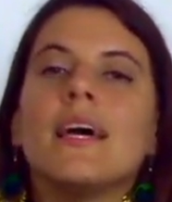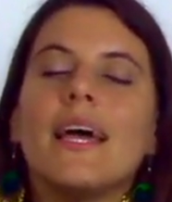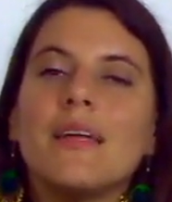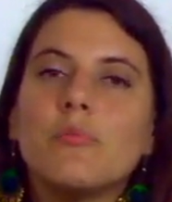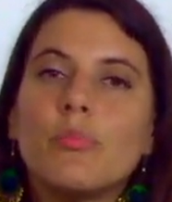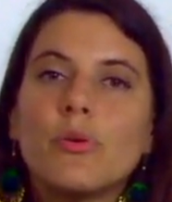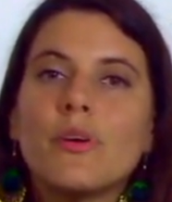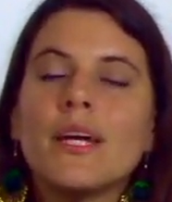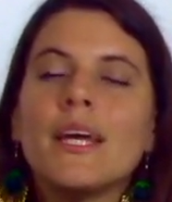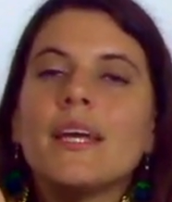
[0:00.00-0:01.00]
and
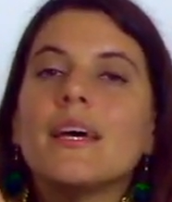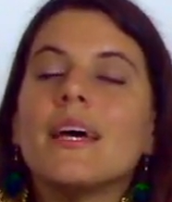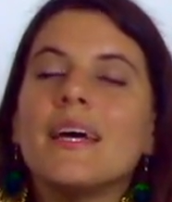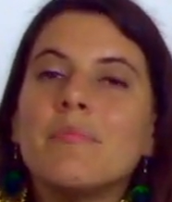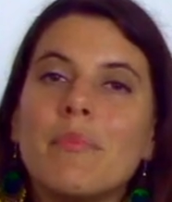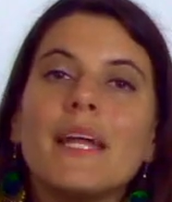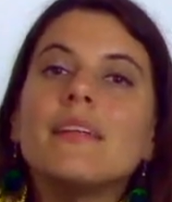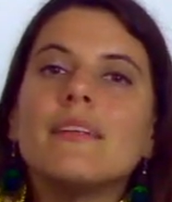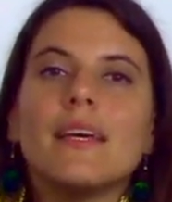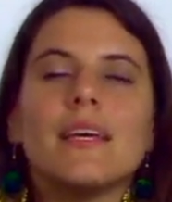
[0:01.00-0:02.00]
pray and
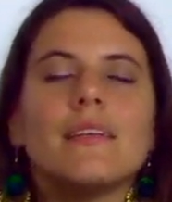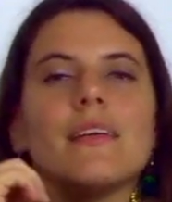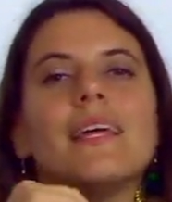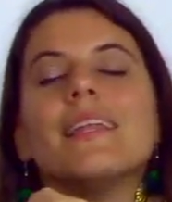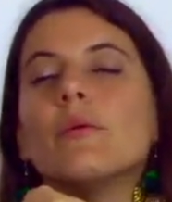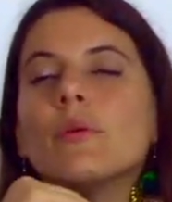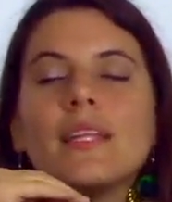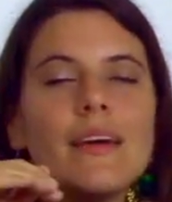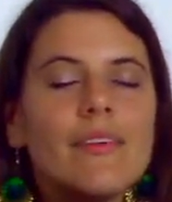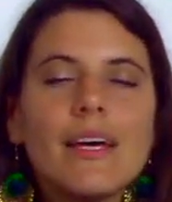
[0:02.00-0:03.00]
meditate, and they will
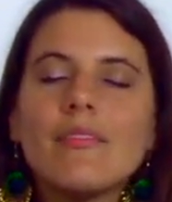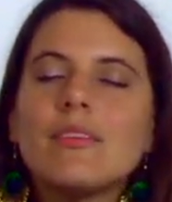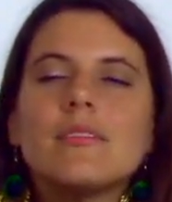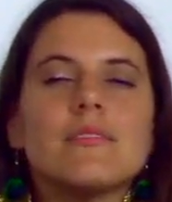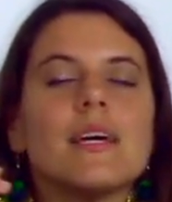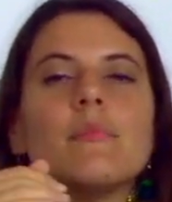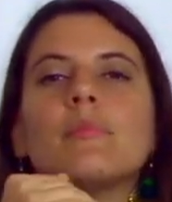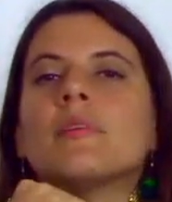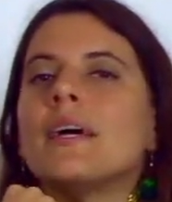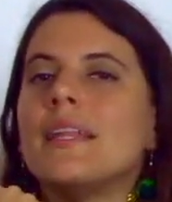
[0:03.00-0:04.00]
never have a
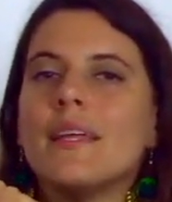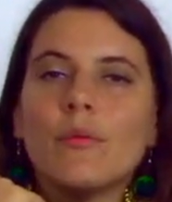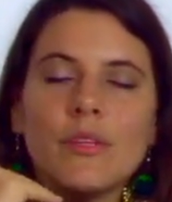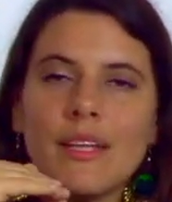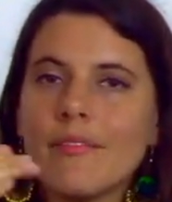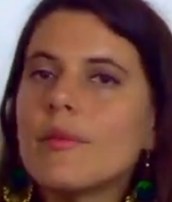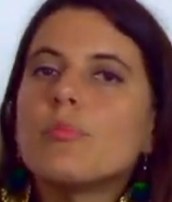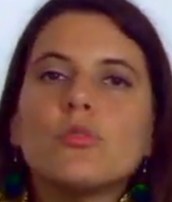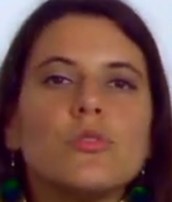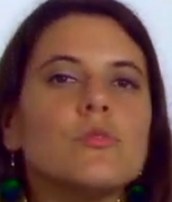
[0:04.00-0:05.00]
disciple, and they will never
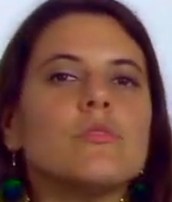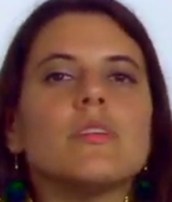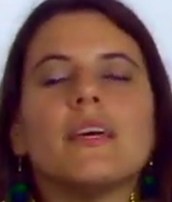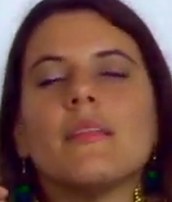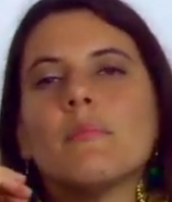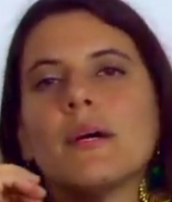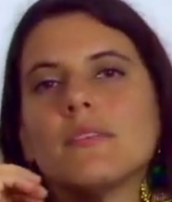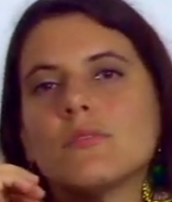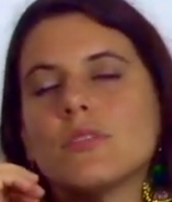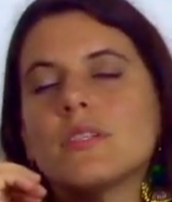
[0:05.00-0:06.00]
produce another
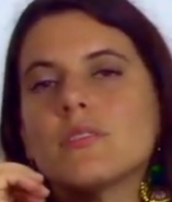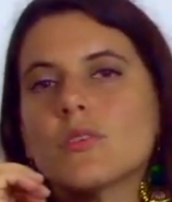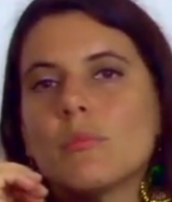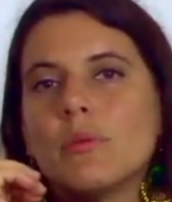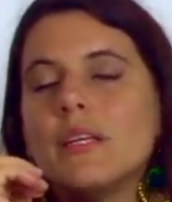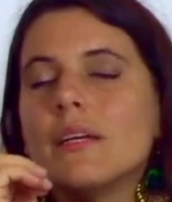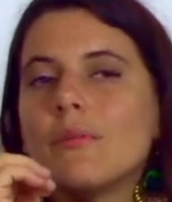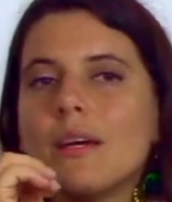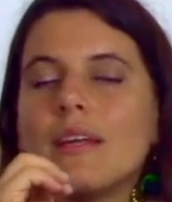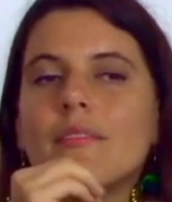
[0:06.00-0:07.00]
master, and it's completely
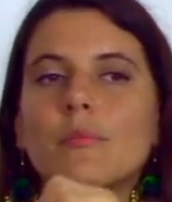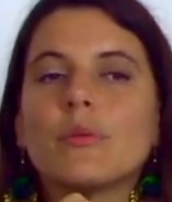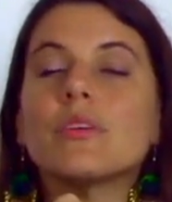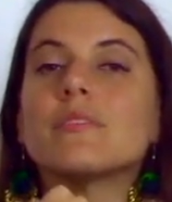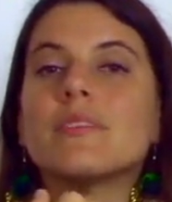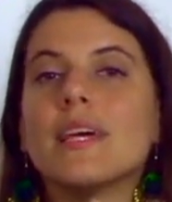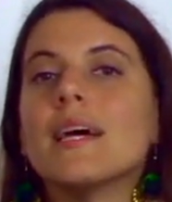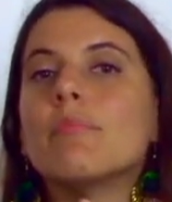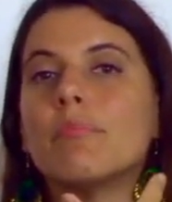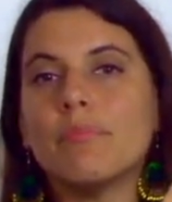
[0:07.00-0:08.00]
irrelevant because they
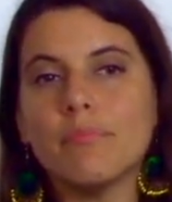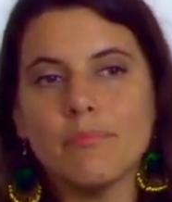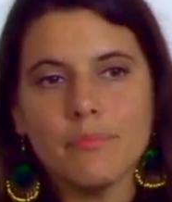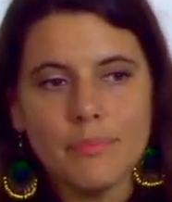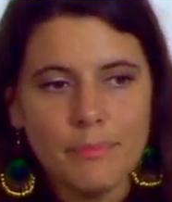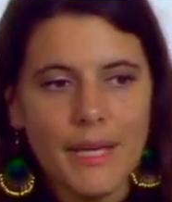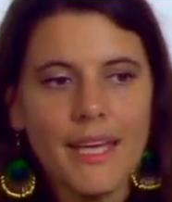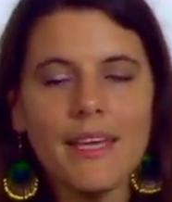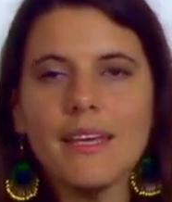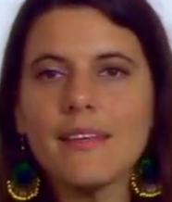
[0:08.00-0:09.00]
are
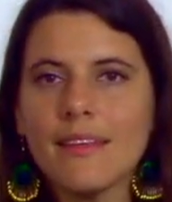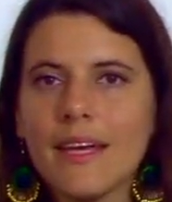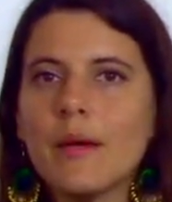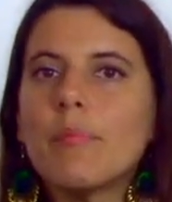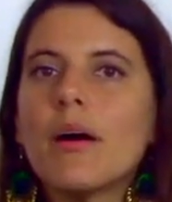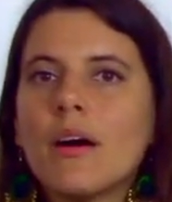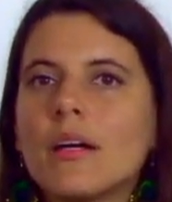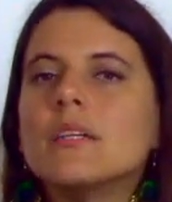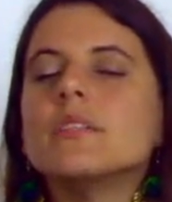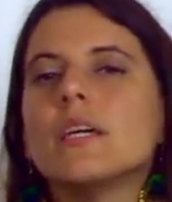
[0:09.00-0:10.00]
paying their
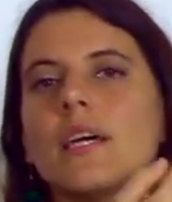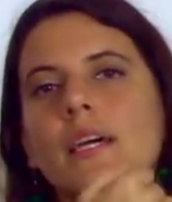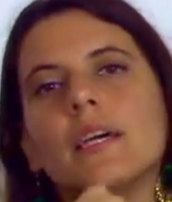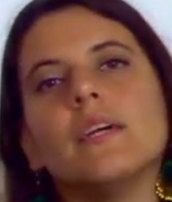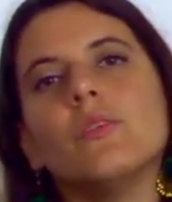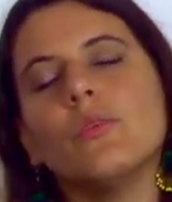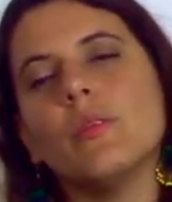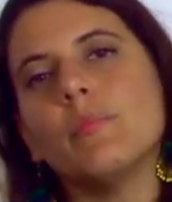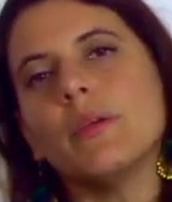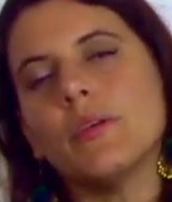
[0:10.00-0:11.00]
part into the
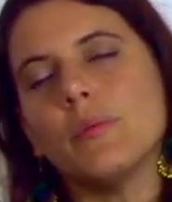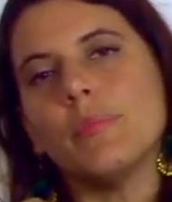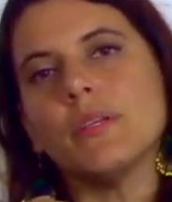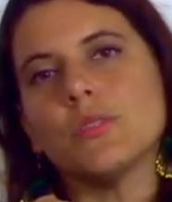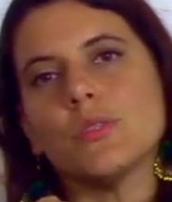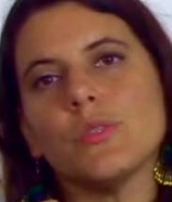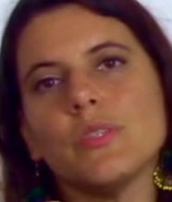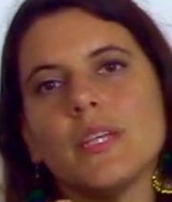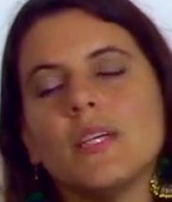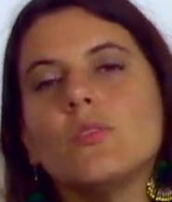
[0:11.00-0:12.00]
bigger picture.
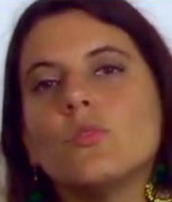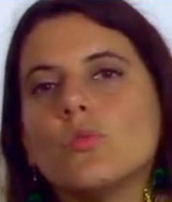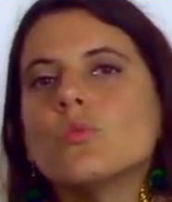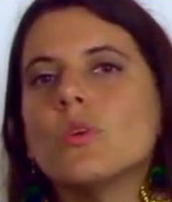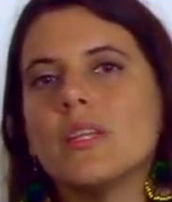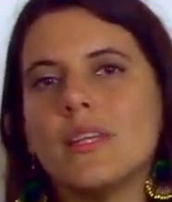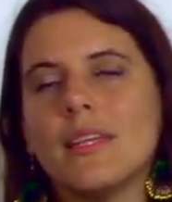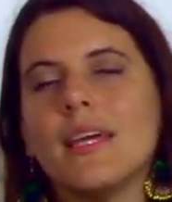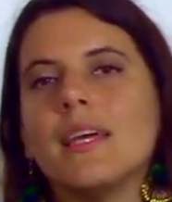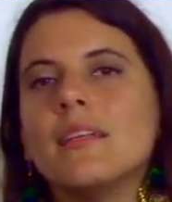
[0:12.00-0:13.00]
They do what
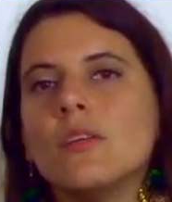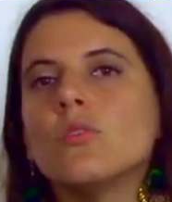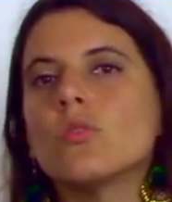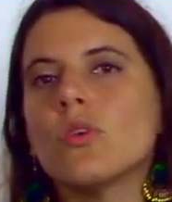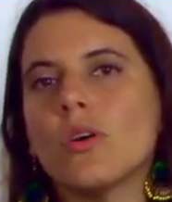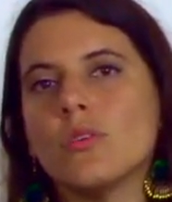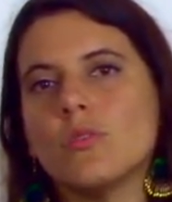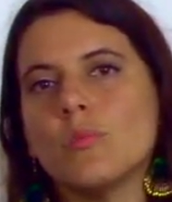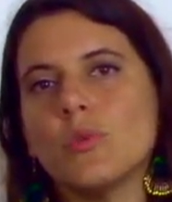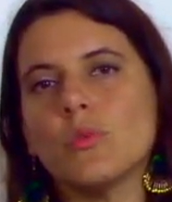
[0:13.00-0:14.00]
they need to
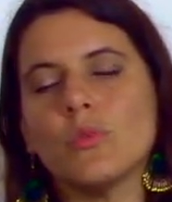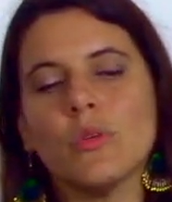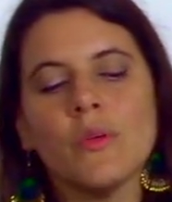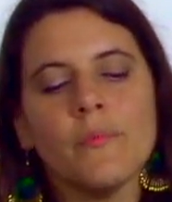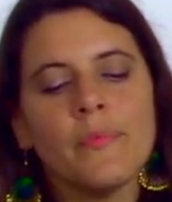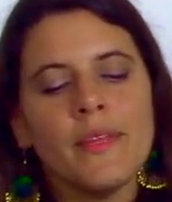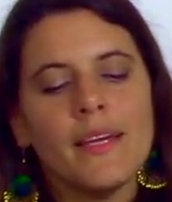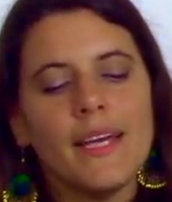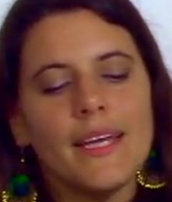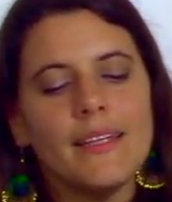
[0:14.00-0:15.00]
contribute.
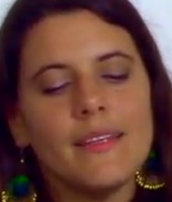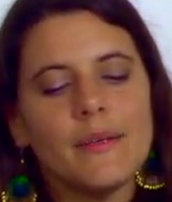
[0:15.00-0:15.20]
And